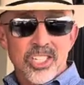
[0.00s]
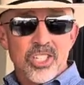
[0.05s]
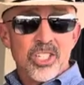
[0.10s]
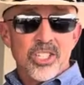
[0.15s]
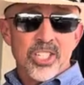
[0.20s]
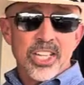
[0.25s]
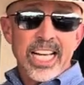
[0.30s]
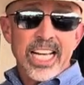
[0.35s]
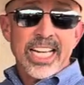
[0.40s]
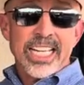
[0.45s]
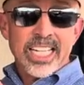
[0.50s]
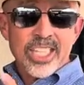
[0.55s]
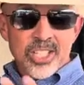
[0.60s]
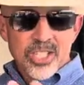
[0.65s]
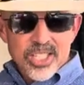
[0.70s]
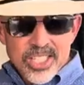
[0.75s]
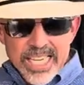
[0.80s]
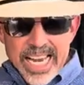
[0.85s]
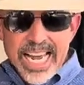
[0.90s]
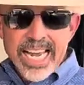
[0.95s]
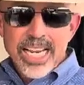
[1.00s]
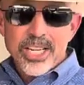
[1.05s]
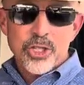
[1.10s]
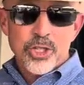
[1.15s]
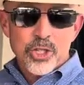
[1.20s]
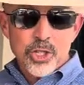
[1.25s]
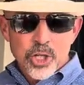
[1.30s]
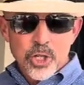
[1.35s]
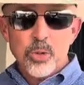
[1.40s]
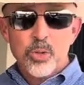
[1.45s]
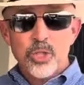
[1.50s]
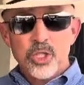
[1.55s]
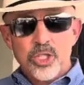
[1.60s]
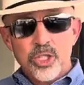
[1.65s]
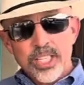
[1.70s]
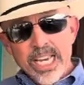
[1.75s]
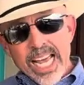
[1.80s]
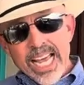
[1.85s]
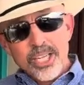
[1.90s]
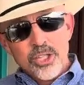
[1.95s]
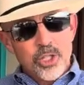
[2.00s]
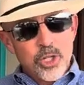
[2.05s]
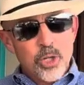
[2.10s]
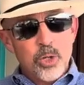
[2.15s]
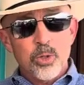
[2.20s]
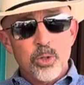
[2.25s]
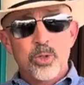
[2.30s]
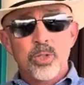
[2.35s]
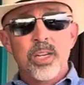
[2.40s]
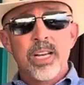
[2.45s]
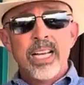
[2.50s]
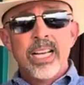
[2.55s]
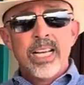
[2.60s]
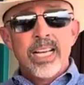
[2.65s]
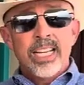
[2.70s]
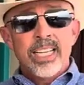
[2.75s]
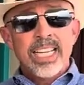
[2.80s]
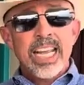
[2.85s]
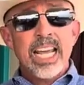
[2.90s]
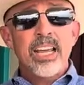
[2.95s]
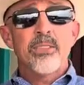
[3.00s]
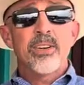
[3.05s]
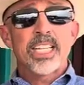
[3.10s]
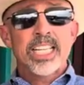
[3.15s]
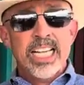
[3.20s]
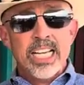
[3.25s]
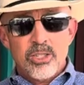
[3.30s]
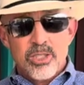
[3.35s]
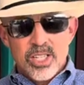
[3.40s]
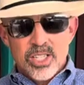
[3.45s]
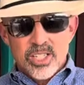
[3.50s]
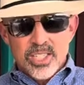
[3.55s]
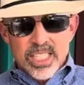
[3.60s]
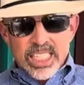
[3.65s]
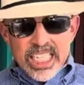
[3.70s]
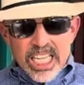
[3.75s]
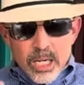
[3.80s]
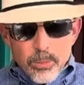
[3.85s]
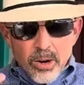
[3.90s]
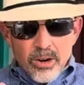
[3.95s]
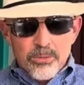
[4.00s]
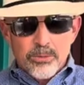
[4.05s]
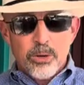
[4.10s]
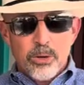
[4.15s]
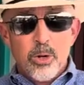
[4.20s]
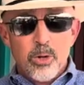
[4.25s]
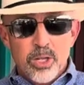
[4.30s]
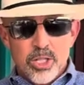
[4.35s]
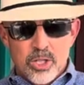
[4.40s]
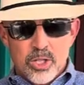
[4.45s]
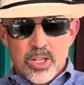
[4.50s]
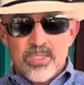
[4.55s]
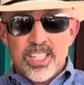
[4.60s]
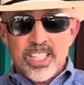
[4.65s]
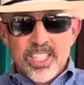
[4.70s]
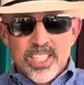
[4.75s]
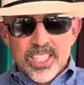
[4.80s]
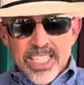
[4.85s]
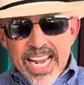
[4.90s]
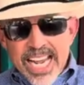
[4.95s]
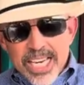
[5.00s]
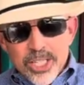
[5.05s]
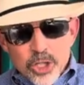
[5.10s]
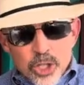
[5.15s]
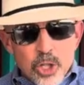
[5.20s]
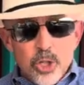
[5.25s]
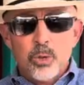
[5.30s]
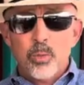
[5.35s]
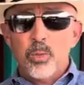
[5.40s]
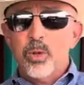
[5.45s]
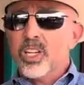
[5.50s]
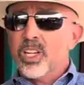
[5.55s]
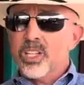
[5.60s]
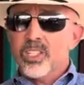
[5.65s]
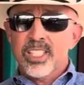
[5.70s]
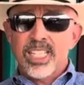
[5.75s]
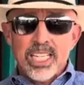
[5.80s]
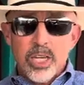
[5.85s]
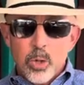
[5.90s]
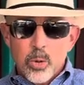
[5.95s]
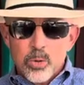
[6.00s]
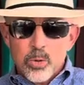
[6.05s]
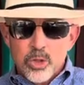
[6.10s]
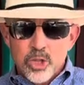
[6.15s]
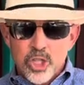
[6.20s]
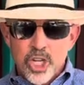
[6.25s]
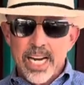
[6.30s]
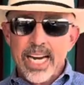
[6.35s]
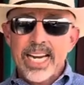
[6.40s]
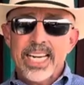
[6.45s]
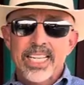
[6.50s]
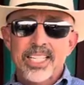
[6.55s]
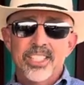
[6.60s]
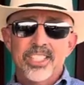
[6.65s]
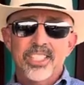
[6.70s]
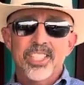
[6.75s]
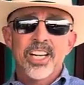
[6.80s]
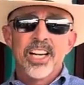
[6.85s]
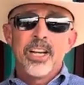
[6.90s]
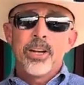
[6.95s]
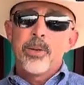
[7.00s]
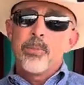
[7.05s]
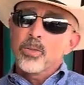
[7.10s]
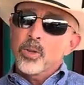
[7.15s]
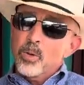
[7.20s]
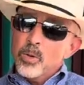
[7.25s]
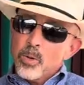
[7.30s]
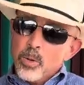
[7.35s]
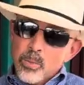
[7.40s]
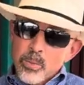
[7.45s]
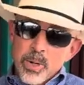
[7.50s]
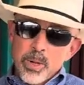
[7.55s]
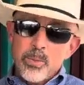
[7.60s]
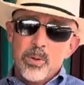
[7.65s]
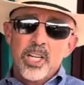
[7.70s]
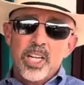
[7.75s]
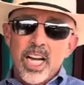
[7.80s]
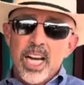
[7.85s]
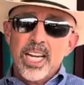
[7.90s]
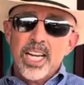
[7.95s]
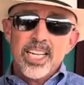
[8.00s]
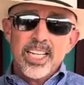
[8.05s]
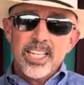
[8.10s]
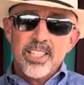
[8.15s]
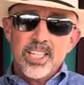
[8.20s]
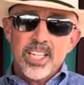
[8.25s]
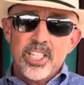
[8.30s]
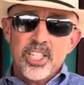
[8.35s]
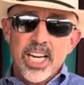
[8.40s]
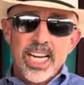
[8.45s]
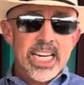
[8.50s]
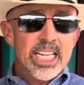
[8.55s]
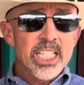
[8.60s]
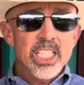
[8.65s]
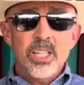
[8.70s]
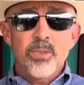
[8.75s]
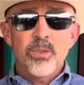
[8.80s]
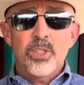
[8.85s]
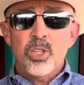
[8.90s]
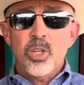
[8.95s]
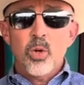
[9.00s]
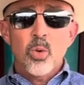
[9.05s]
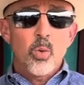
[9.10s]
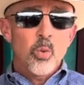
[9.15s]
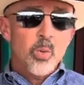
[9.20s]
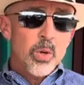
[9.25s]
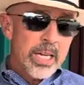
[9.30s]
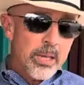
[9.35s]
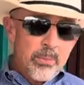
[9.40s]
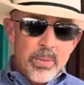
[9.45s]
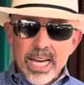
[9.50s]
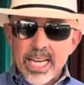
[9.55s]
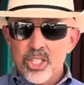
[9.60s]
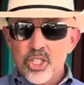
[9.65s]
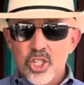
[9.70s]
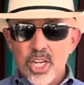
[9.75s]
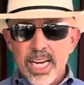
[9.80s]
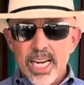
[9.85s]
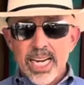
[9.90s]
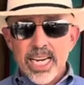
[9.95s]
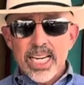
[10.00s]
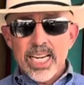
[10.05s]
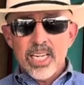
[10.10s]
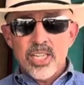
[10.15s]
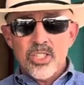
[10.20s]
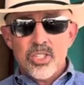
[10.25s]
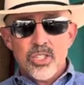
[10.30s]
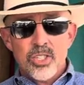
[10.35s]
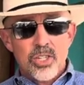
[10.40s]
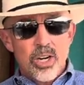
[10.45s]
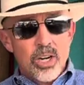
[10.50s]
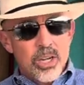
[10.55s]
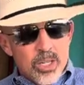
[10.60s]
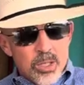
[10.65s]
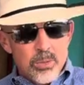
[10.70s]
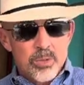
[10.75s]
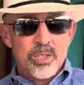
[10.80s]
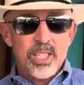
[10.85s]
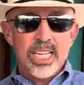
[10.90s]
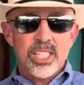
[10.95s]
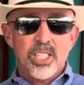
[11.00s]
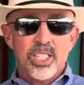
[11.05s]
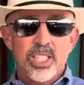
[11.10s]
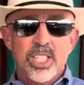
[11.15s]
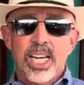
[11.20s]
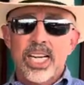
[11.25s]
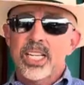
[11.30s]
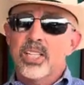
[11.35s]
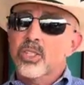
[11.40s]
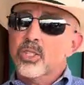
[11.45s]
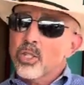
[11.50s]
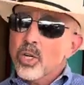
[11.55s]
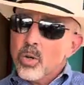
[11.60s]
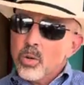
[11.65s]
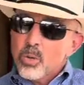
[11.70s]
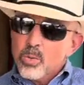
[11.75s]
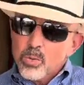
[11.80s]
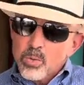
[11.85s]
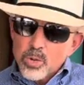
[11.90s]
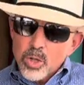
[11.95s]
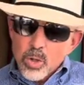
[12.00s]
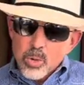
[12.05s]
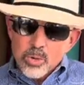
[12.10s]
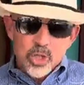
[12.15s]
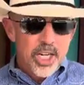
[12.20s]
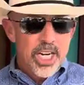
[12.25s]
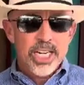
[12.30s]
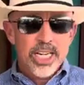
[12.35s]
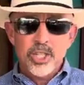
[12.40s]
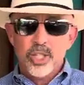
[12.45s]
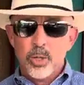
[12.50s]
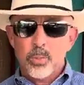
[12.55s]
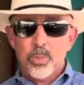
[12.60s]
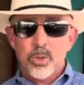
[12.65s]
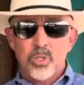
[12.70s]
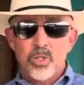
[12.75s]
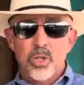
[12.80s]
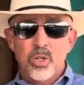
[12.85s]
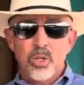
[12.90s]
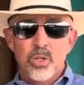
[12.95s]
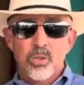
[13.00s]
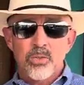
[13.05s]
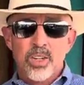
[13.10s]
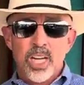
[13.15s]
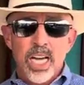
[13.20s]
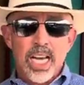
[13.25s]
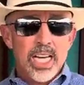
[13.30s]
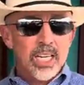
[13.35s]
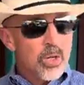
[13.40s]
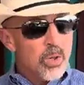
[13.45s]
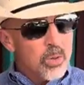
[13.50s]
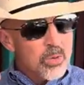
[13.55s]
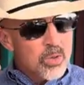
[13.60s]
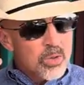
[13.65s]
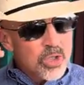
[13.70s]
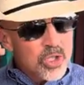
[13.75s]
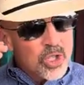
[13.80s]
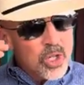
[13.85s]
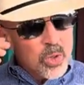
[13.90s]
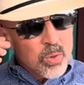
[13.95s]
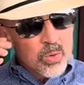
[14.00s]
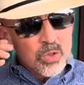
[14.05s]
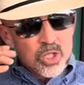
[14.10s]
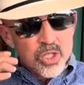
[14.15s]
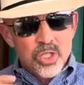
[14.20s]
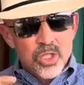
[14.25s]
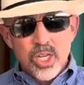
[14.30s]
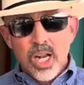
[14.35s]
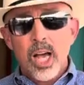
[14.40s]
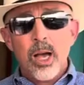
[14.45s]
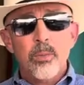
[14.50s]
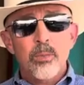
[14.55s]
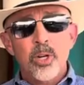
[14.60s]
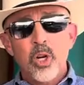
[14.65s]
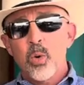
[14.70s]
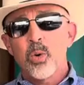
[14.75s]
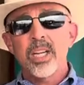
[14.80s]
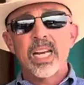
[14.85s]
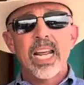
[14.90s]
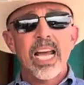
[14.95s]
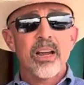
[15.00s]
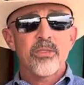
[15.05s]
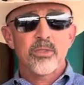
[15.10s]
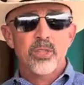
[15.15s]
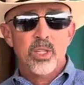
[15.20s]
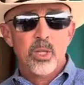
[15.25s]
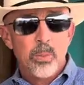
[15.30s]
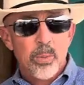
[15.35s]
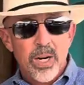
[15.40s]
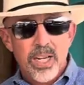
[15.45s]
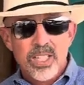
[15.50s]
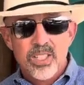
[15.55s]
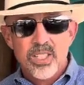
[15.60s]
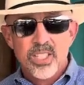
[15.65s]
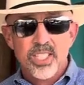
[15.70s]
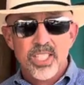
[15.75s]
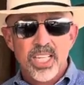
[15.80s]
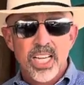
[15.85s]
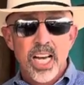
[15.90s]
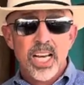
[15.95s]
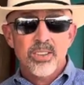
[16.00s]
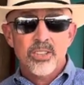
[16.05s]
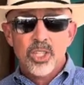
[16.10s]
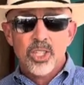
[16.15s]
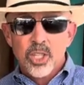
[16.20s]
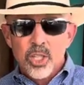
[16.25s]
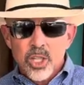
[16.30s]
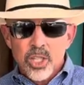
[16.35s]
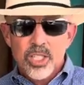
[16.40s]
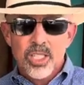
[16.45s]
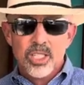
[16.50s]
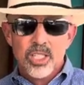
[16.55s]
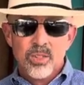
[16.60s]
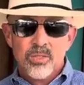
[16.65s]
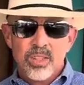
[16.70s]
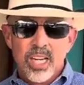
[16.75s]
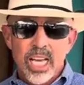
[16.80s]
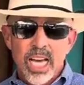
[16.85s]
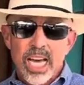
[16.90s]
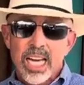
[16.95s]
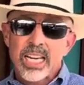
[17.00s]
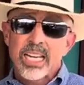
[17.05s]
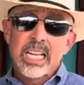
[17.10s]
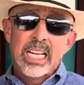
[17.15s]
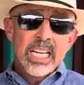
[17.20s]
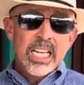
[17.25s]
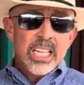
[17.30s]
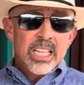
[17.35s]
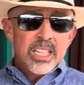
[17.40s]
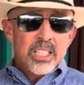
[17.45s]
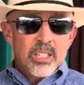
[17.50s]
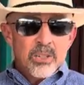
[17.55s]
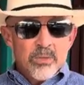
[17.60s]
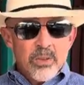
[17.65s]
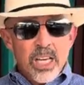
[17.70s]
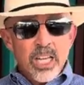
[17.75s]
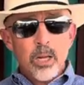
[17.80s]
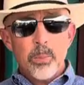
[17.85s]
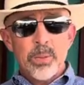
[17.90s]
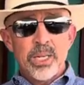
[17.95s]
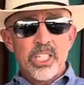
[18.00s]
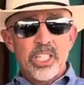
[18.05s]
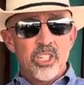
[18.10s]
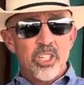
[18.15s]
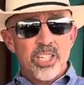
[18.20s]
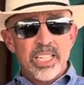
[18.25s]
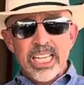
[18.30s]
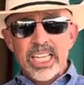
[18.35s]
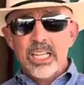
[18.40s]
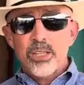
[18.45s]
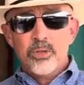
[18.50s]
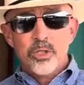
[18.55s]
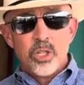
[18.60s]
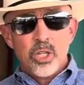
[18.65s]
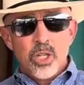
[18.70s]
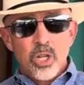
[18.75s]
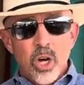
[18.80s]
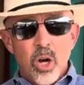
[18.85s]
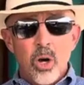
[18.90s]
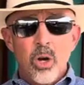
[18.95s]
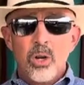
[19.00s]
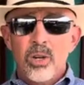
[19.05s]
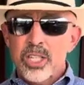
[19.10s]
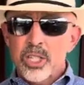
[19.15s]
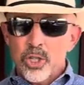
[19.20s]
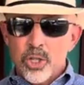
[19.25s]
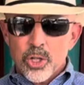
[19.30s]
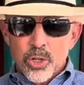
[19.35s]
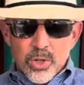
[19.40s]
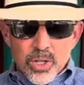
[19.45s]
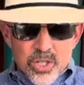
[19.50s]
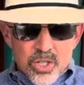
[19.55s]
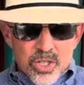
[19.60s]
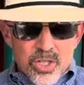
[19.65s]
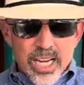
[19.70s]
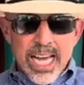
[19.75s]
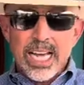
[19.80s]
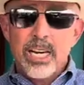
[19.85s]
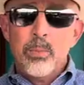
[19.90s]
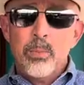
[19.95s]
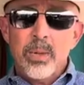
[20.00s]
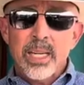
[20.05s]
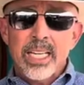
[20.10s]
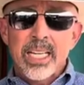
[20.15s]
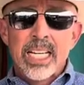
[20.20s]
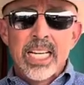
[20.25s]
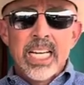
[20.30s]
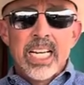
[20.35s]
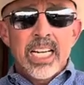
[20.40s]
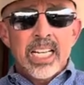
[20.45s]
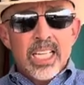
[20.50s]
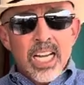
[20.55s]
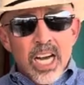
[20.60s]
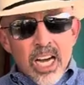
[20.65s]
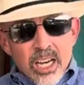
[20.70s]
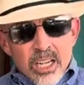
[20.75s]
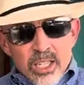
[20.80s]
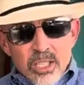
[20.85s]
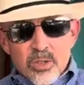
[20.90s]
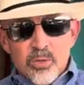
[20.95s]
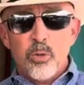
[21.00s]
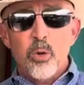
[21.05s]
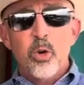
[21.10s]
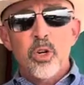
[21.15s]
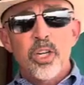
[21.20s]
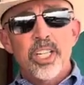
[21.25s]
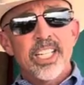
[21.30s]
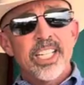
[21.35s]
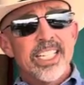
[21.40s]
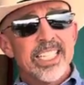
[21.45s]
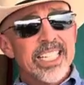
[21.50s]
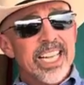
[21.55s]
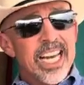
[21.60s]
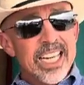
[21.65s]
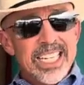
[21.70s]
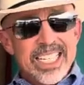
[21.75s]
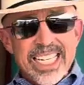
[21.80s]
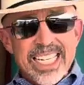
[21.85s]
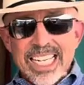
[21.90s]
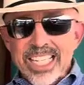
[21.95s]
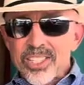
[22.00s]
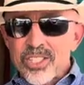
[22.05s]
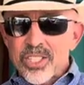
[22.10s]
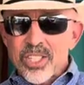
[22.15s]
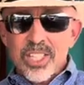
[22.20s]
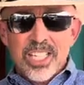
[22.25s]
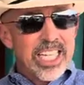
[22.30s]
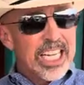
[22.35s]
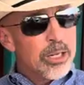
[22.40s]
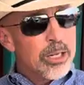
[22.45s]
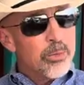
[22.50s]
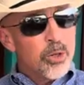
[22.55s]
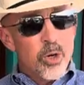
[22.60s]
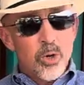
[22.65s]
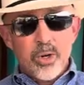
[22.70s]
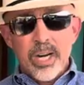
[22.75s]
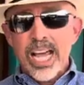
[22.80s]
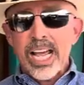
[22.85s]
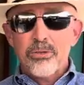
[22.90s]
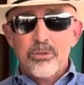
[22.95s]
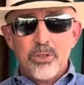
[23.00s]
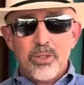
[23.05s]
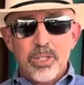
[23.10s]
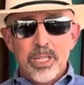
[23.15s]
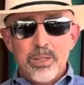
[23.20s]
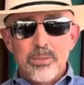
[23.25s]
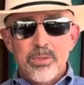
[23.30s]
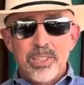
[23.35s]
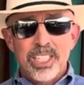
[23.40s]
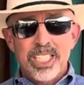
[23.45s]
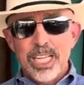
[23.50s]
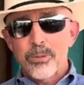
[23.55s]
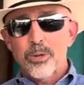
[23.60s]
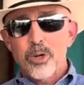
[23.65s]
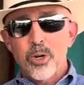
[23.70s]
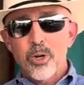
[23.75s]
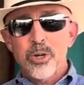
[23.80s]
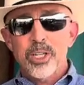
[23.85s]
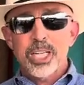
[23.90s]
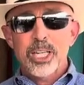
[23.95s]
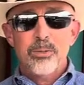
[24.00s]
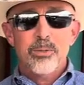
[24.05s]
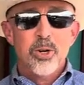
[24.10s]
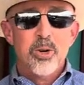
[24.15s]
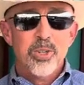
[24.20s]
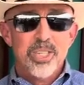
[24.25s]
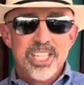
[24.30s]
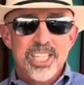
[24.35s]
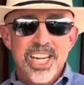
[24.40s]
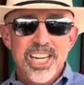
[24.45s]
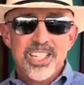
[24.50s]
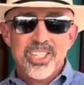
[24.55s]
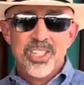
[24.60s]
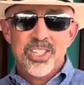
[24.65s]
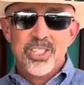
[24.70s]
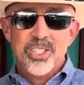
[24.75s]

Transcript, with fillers: just like a statue, statutes. David tells us to keep our focus on the statutes because they don't change. Remember, God doesn't change. Even though we might change, circumstances change. Don't don't change your pursuit of God. Don't don't stop going after the presence of God, the goodness of God developing your gifts, your callings, your assignment. God is for you and not against you. Keep going after Him. Keep going, keep going. Talk to you